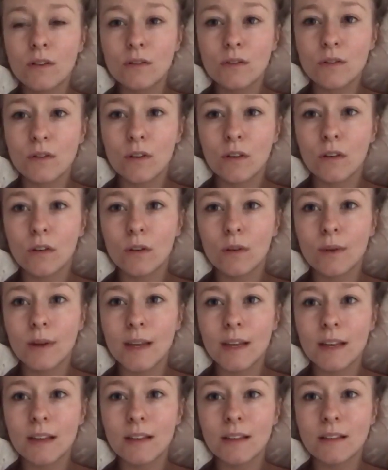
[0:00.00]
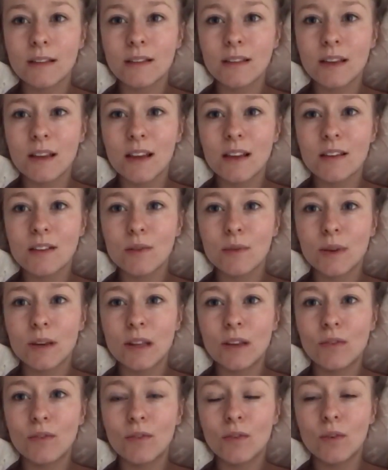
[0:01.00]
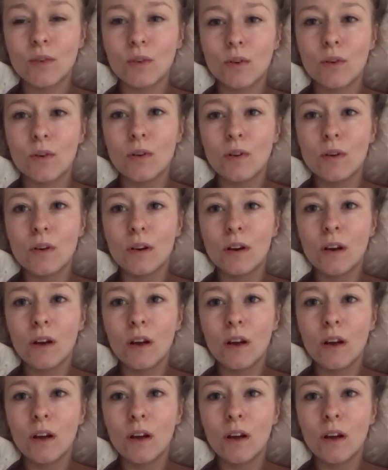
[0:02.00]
So it's day 24.